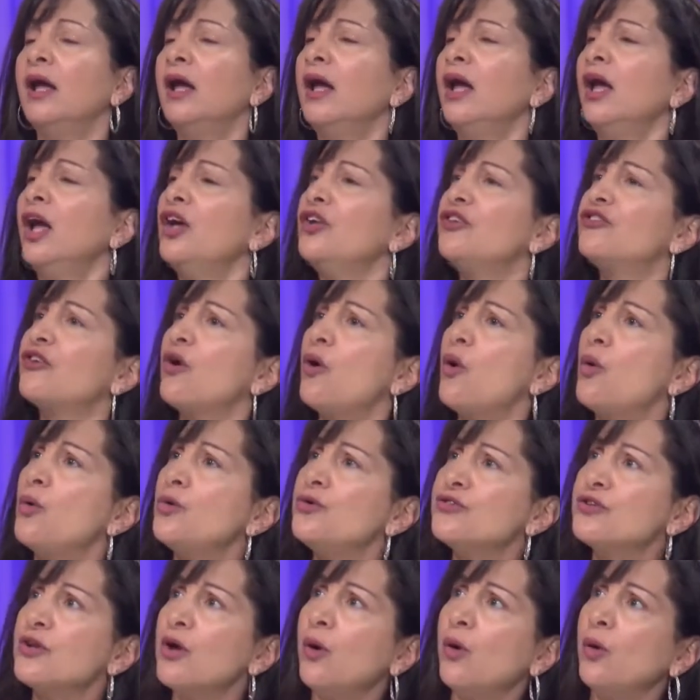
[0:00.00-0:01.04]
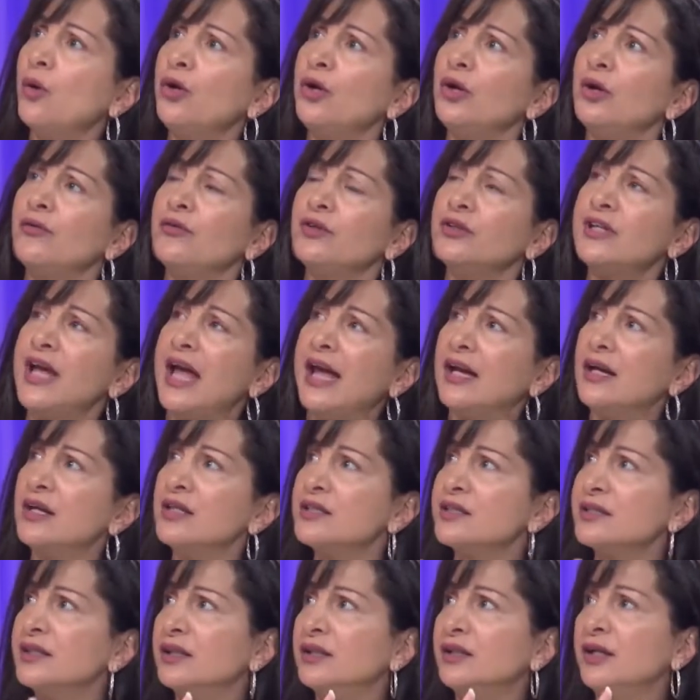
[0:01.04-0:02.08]
Yes. So so take
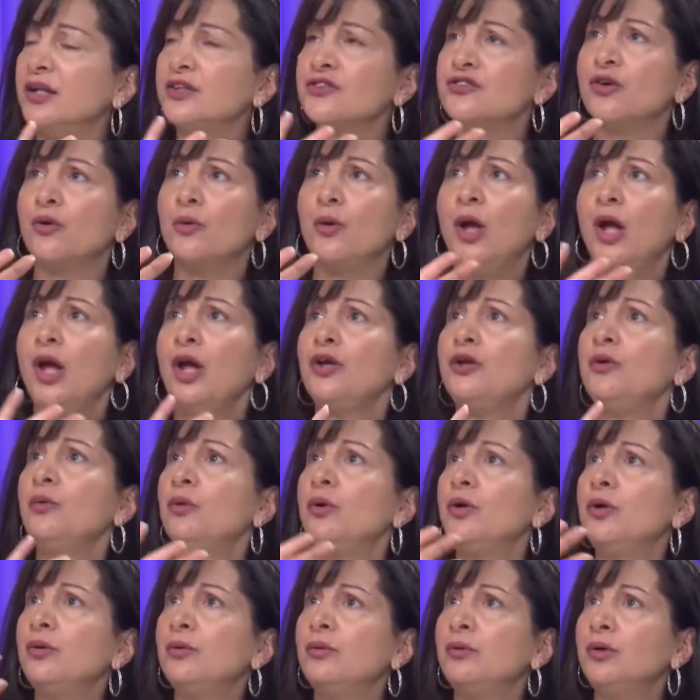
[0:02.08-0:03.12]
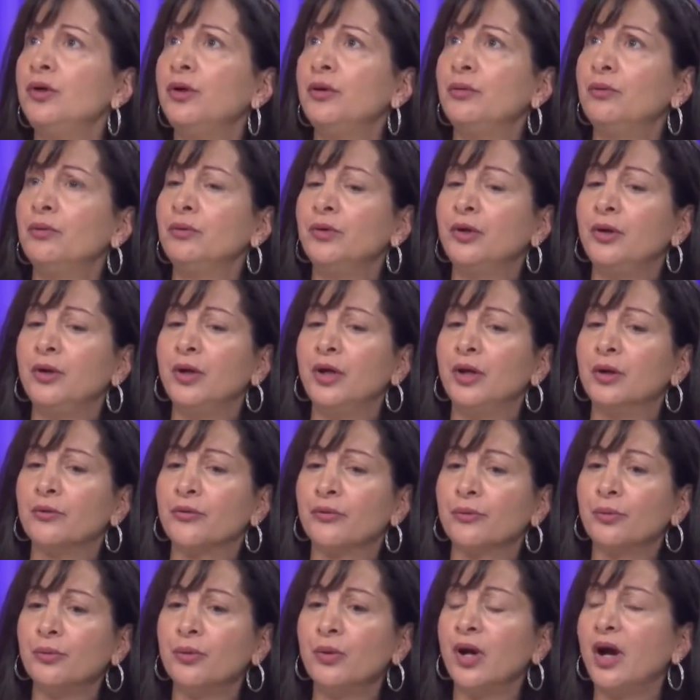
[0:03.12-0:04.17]
us then. So you you you you, you know
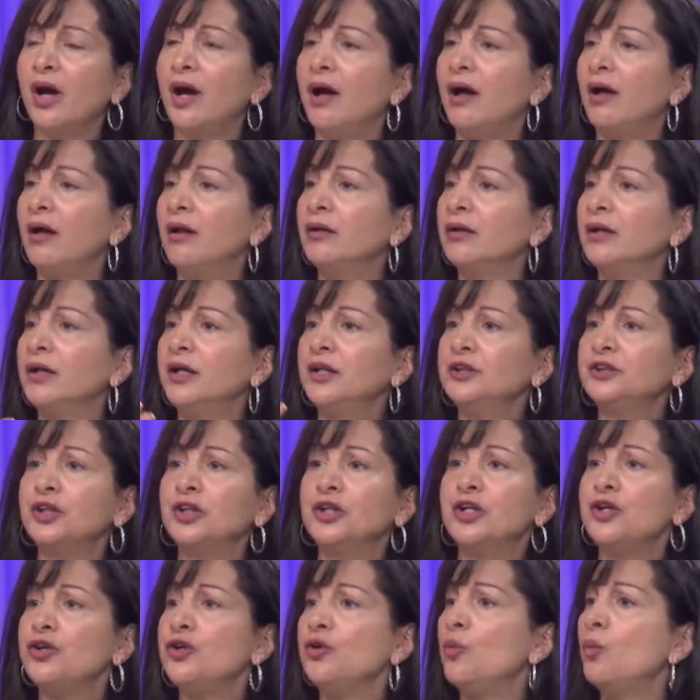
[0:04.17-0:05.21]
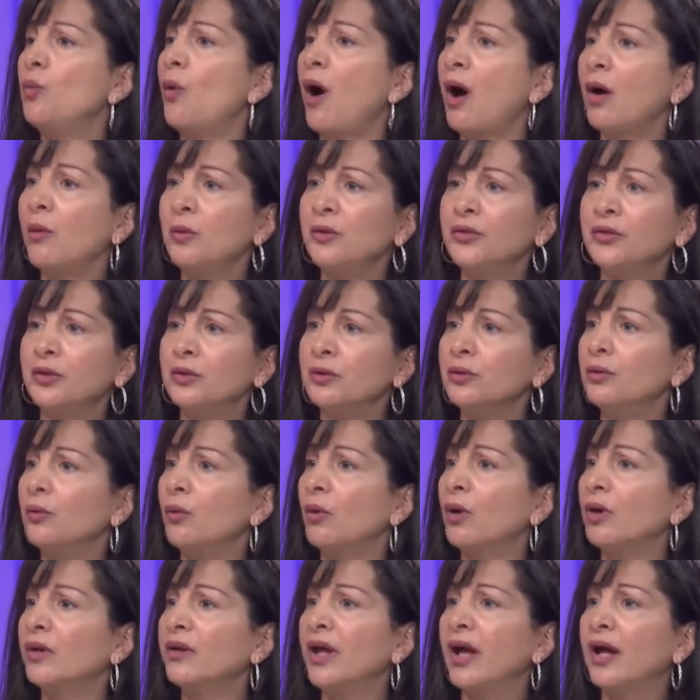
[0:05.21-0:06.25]
through college, and did you walk with the
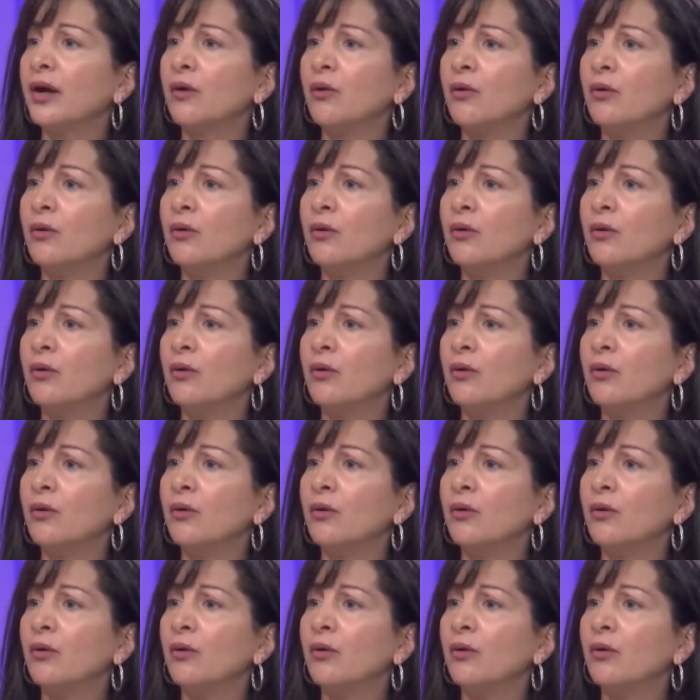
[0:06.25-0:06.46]
Lord that